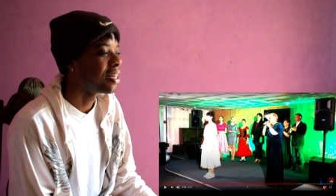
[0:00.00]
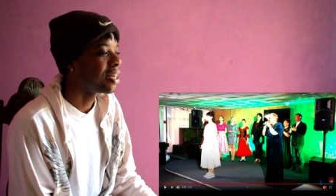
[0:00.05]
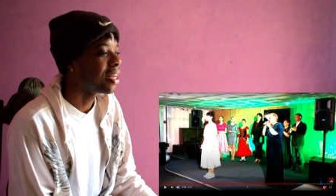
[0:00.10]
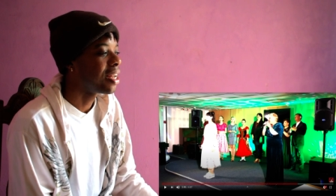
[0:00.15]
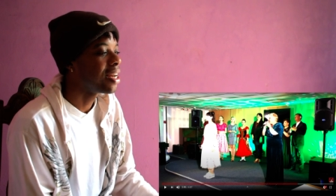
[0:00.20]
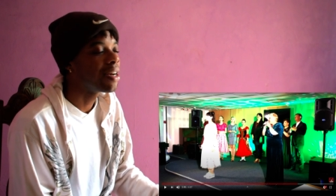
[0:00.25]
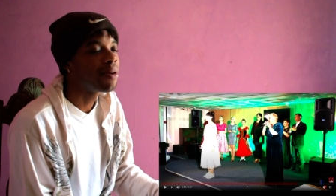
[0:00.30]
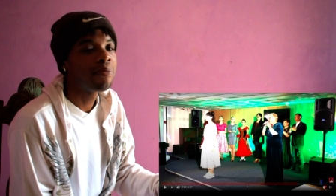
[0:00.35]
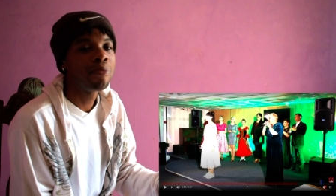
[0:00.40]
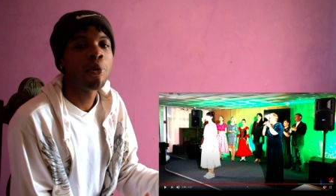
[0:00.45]

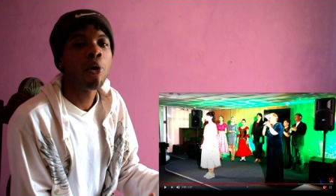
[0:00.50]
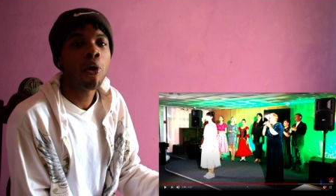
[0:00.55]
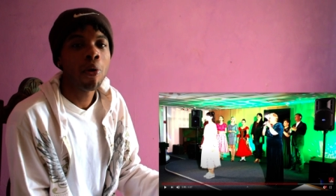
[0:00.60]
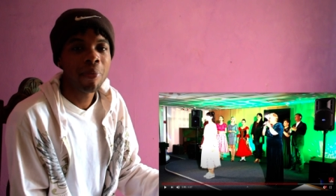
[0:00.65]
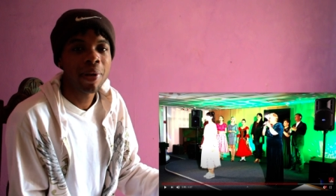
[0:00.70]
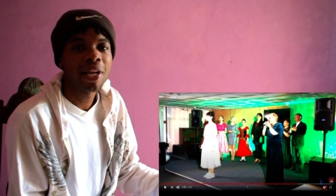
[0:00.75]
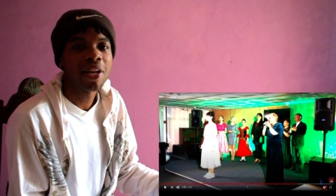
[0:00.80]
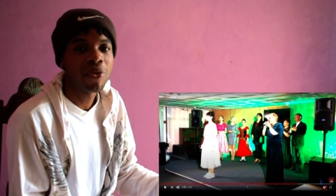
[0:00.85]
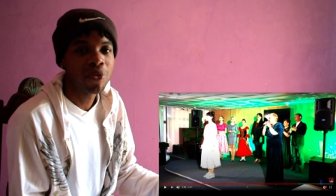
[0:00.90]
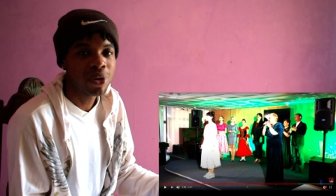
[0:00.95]
In the
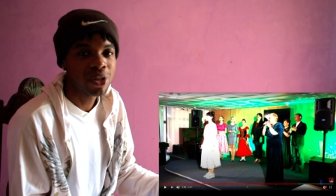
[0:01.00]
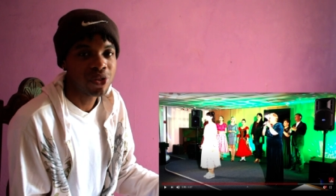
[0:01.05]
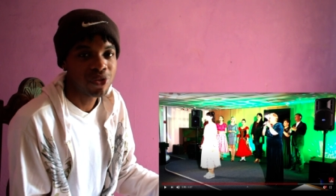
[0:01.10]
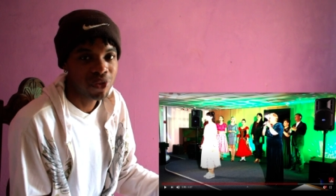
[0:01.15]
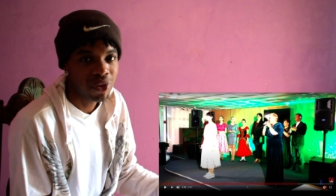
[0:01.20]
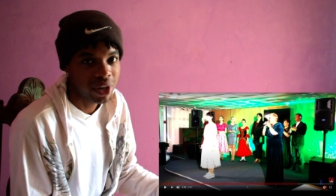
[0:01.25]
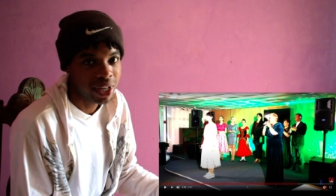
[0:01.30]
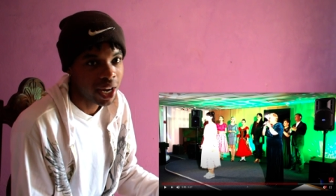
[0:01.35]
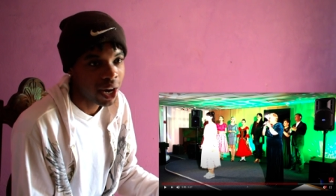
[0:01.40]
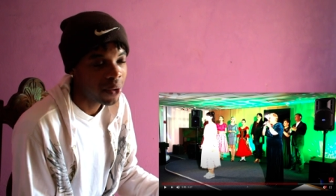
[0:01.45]
moment, it was
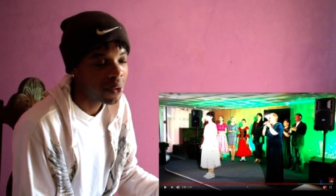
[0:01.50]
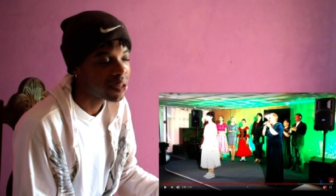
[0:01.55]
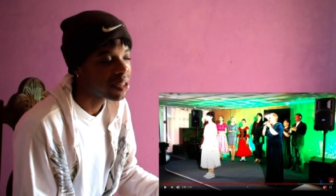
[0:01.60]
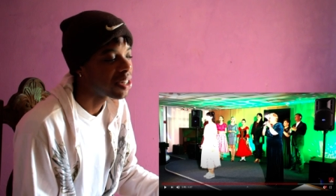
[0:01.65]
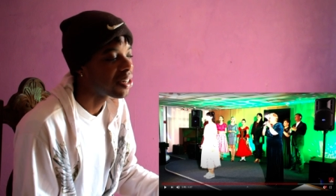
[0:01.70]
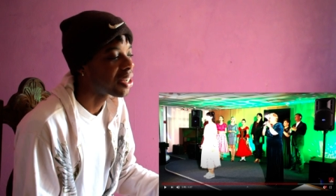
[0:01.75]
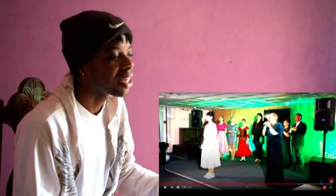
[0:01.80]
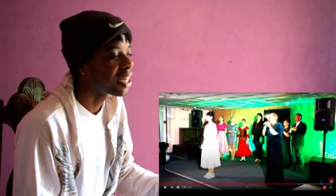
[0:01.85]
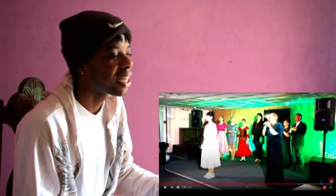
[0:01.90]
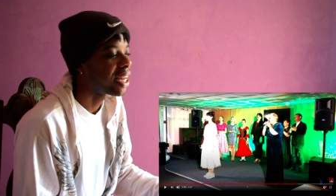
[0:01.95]
funny. I was
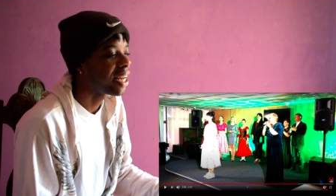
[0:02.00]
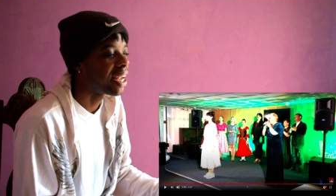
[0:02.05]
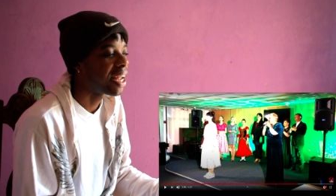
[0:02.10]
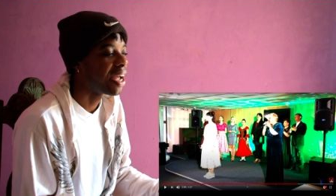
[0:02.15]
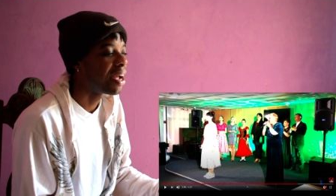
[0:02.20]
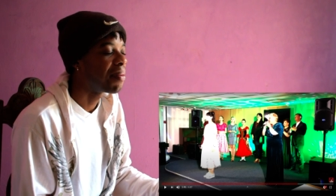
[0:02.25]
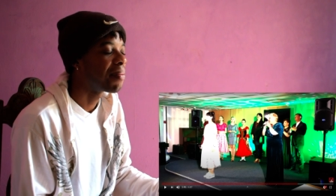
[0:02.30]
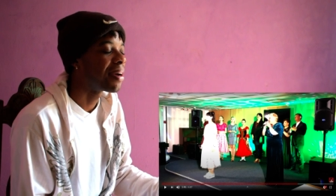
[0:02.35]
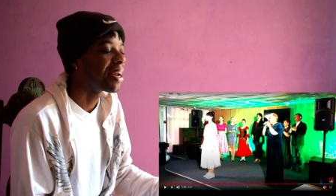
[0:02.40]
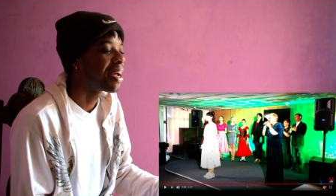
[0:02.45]
looking at it,
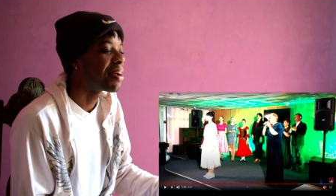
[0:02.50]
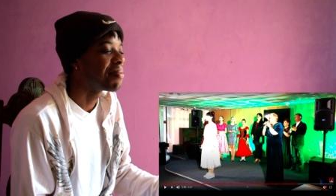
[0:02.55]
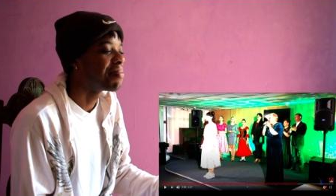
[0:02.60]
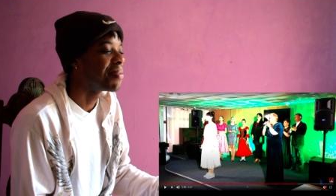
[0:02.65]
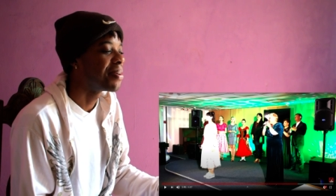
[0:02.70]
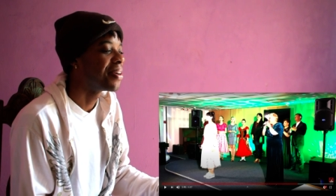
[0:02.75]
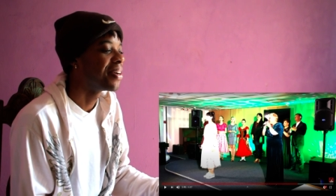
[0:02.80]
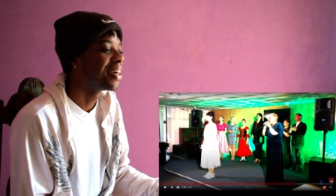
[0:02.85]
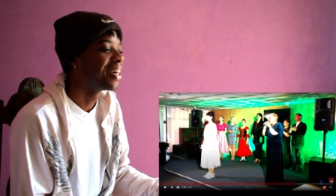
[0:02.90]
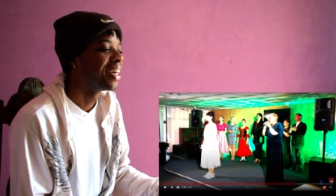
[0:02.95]
I'm like,
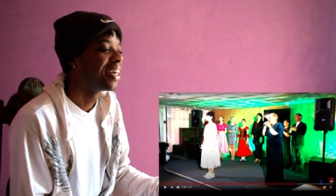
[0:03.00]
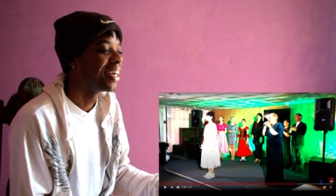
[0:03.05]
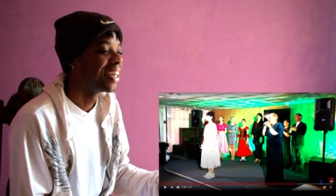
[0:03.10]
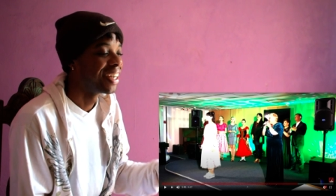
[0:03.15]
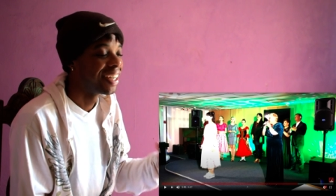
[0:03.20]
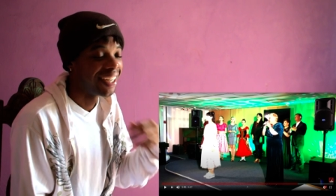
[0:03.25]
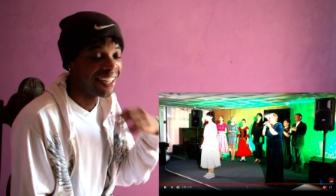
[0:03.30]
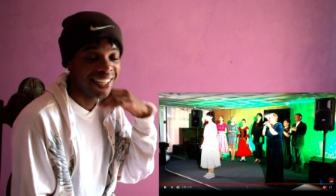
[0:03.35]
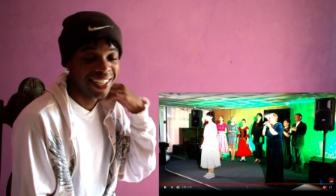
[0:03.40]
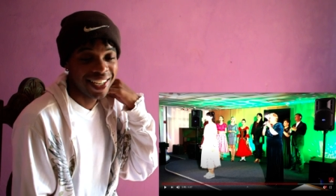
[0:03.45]
bro,
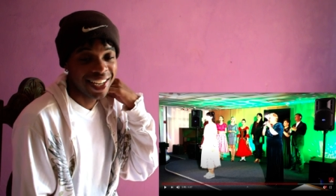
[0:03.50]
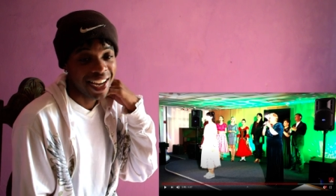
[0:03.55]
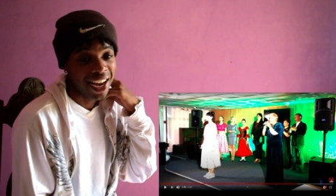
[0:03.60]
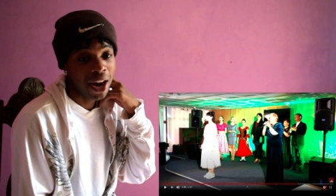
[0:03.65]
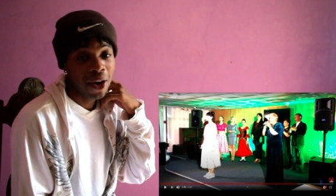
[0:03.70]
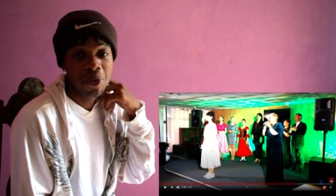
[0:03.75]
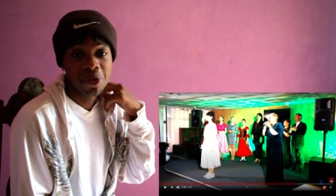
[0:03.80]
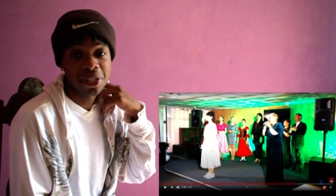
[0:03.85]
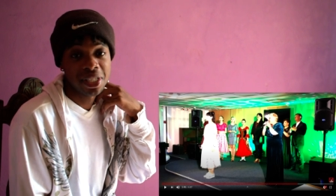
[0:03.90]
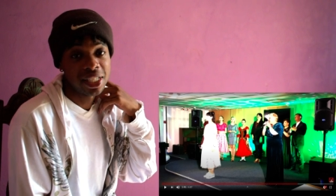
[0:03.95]

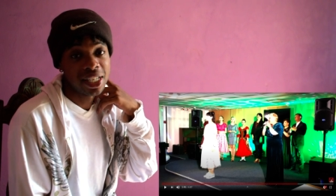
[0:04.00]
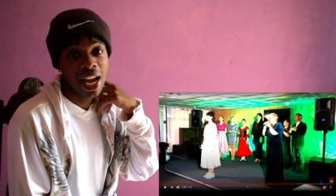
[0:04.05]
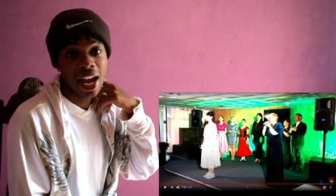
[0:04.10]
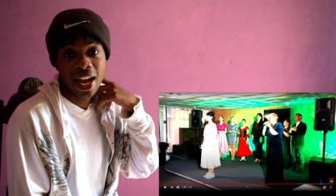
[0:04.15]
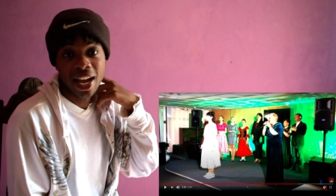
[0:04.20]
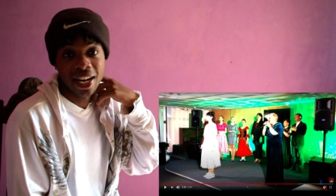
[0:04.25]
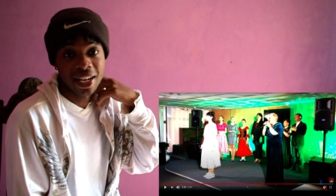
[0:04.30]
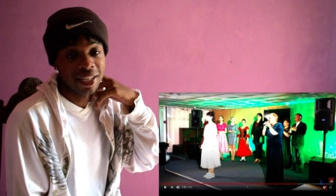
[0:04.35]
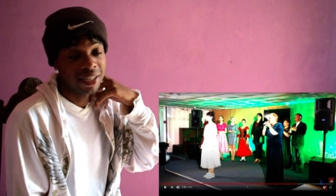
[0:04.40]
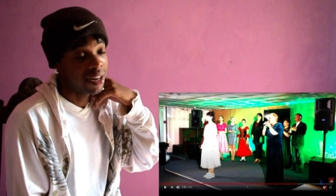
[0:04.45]
I was
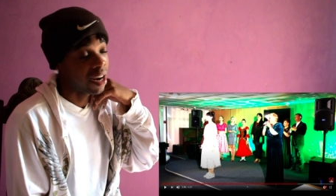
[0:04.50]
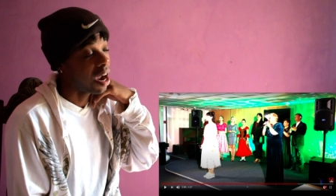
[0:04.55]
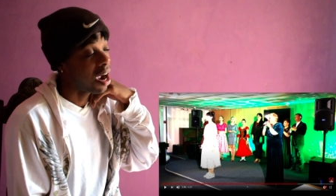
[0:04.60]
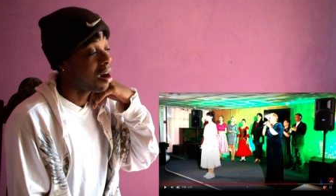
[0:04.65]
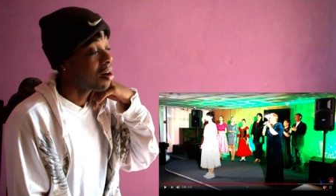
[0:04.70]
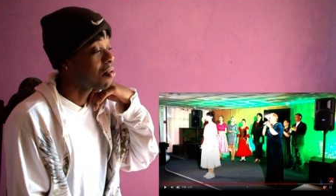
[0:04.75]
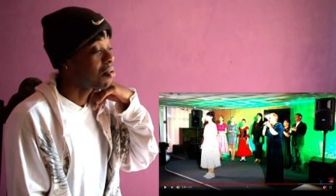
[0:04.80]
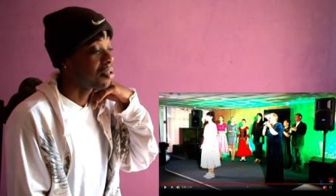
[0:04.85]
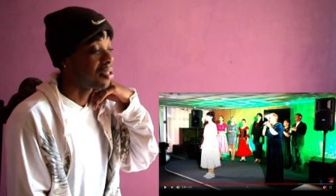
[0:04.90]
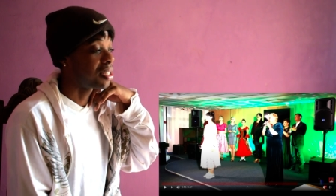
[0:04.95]
dying.
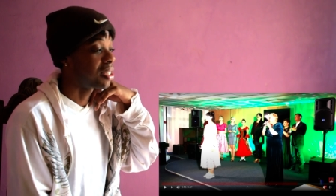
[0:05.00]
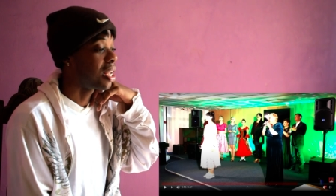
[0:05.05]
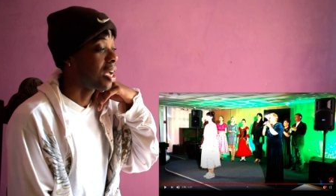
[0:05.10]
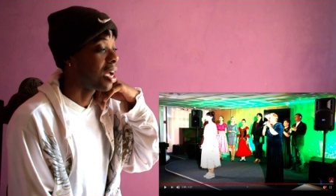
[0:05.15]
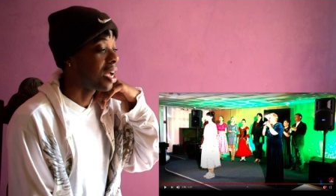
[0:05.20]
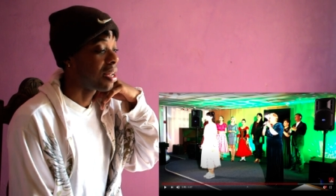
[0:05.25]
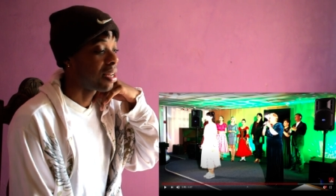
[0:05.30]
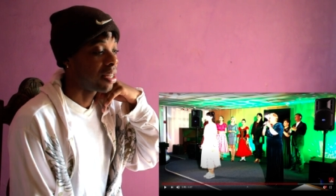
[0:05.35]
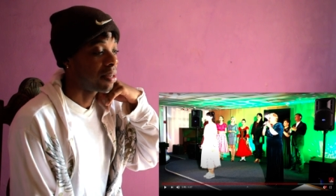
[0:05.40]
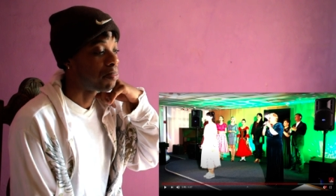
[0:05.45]
I was
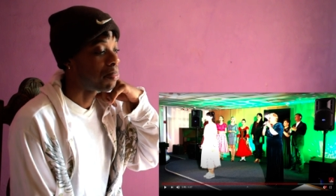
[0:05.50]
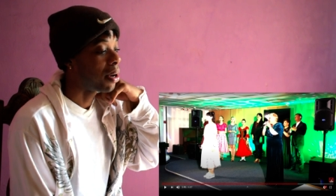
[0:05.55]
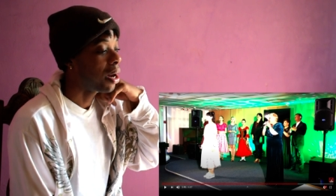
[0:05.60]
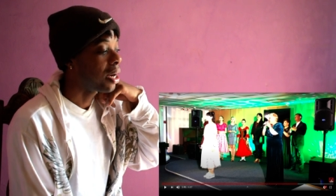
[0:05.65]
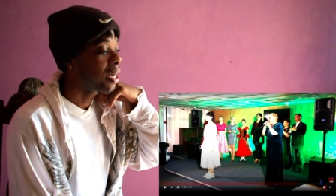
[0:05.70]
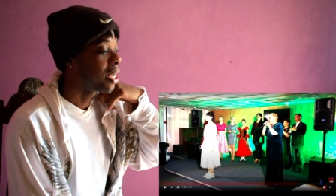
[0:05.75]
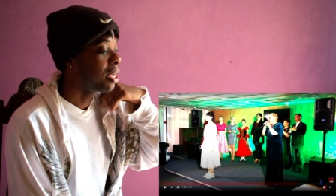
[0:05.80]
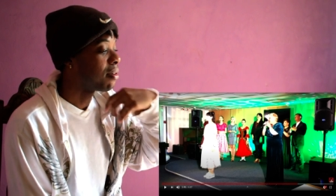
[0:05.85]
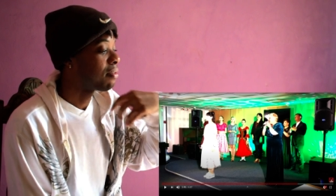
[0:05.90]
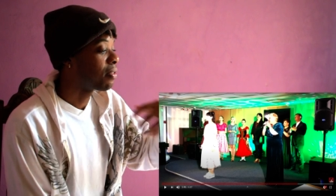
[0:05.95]
dying. It
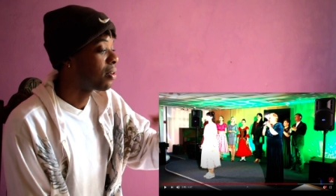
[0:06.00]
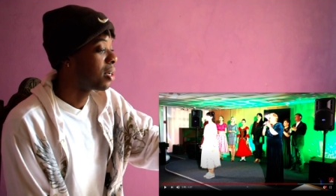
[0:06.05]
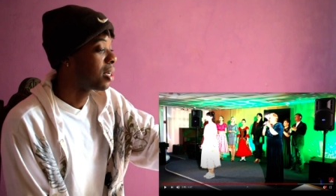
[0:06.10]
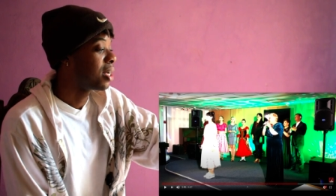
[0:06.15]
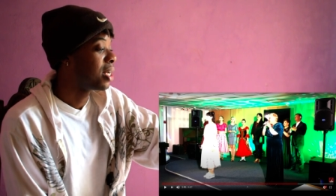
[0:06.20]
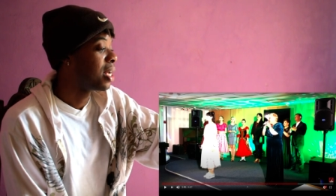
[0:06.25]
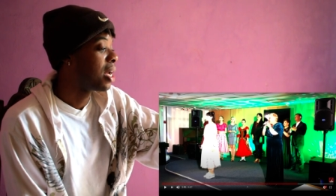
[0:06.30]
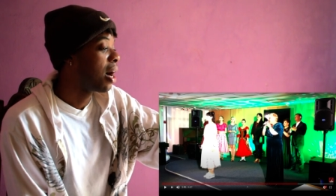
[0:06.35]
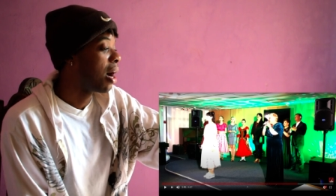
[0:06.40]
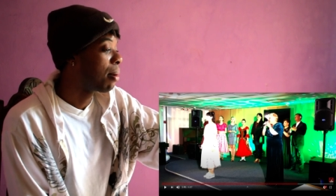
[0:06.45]
probably ain't funny
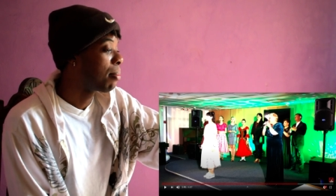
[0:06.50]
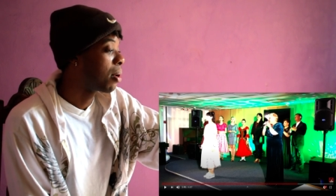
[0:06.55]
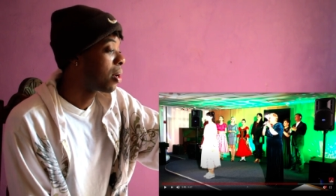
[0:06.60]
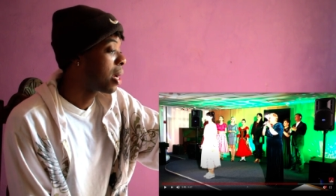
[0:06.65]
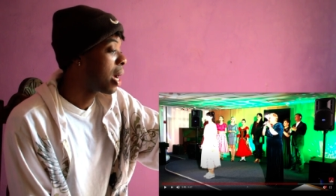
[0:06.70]
to y'all, but